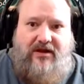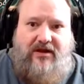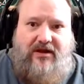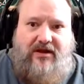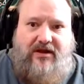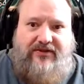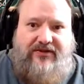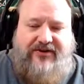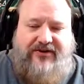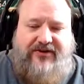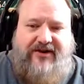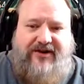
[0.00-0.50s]

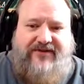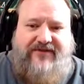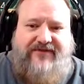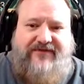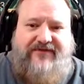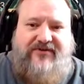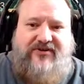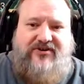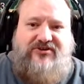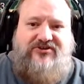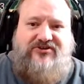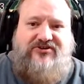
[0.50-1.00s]
The next
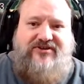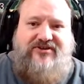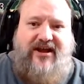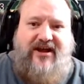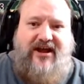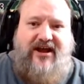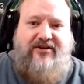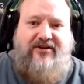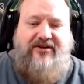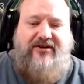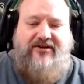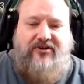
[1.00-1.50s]
fish
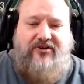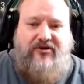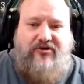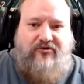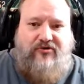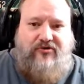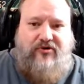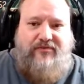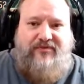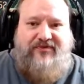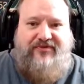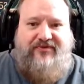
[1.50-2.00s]
down in the
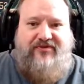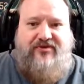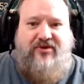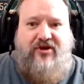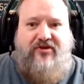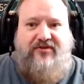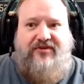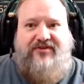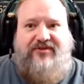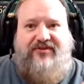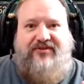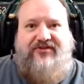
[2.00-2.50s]
group is
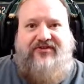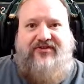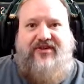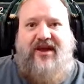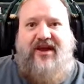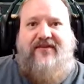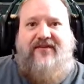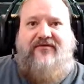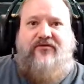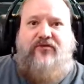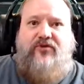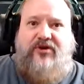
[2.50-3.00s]
called the
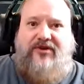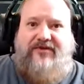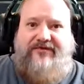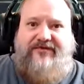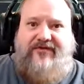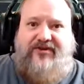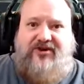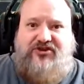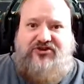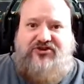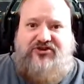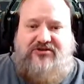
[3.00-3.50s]
savory
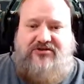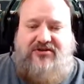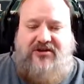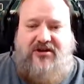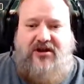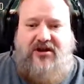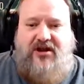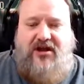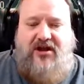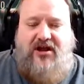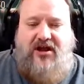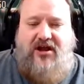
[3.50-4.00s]
fish.
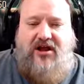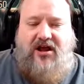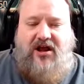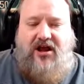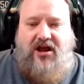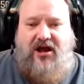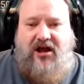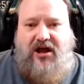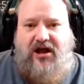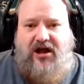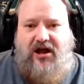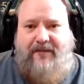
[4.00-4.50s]

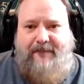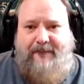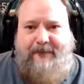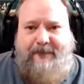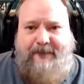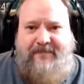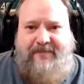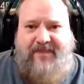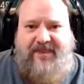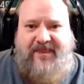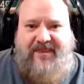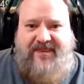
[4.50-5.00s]

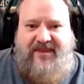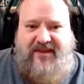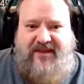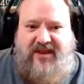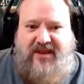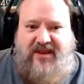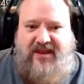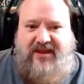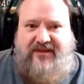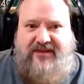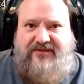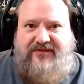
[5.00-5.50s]

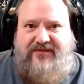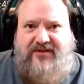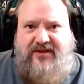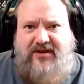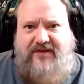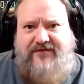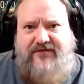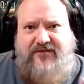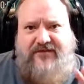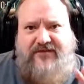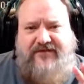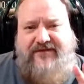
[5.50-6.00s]
These
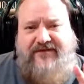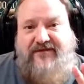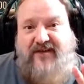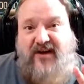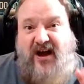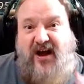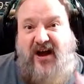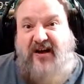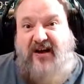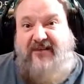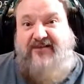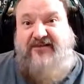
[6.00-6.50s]
give you
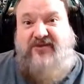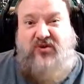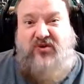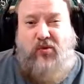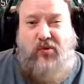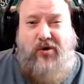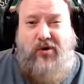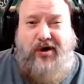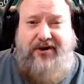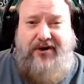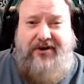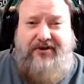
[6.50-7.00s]

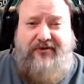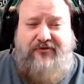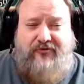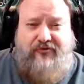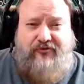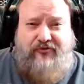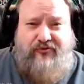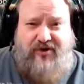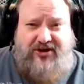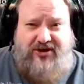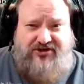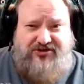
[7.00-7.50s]
5-to-1
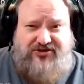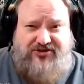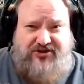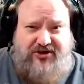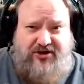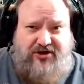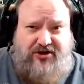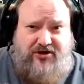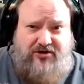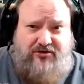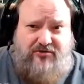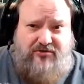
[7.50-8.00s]

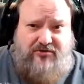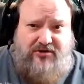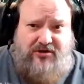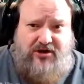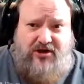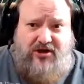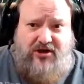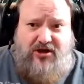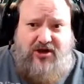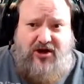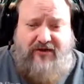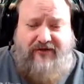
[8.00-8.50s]
ratio
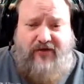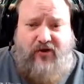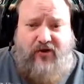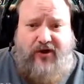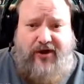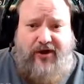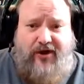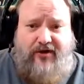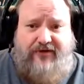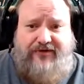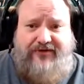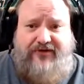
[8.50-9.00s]
of
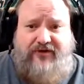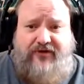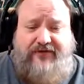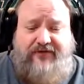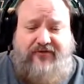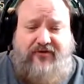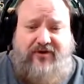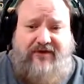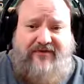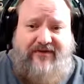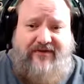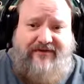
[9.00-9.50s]
oil. So
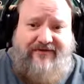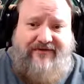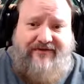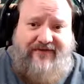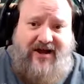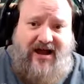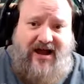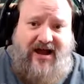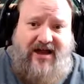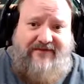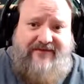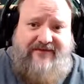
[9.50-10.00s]
for every
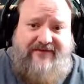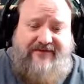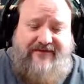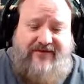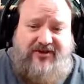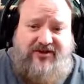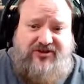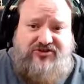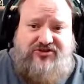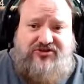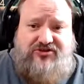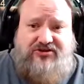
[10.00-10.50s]
5
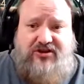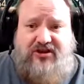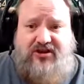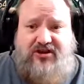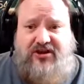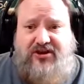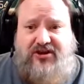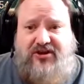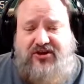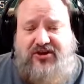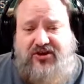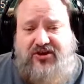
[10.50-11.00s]
fish,
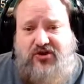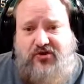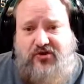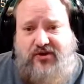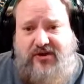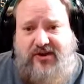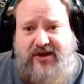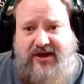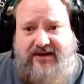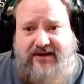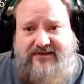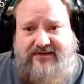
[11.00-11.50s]
you
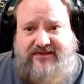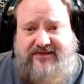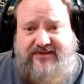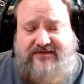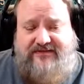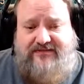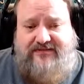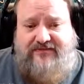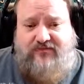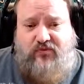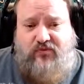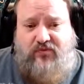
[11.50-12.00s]
get
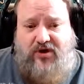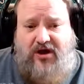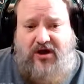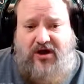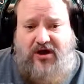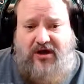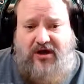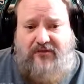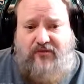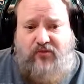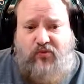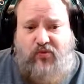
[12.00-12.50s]

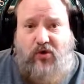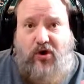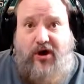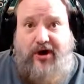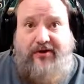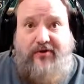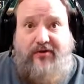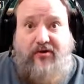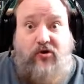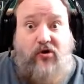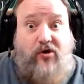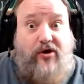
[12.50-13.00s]

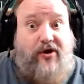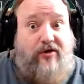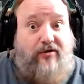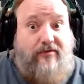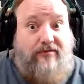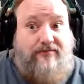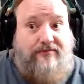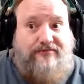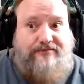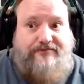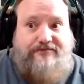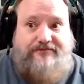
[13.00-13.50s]
1 oil.
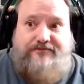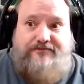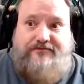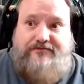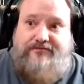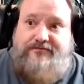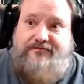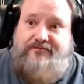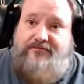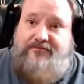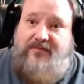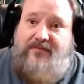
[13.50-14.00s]

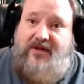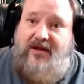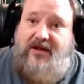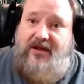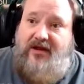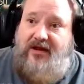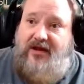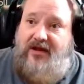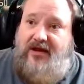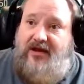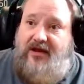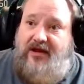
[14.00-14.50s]

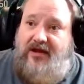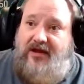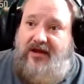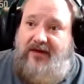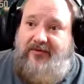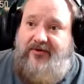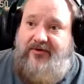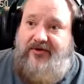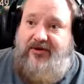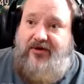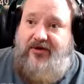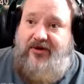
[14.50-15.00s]
And
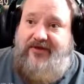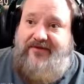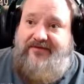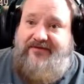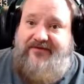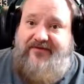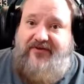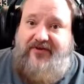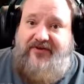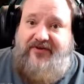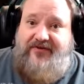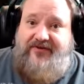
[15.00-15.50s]
I'm going to go ahead and
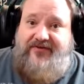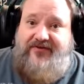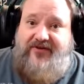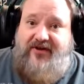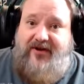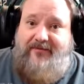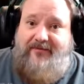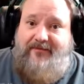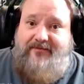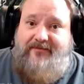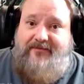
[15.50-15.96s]
fill this up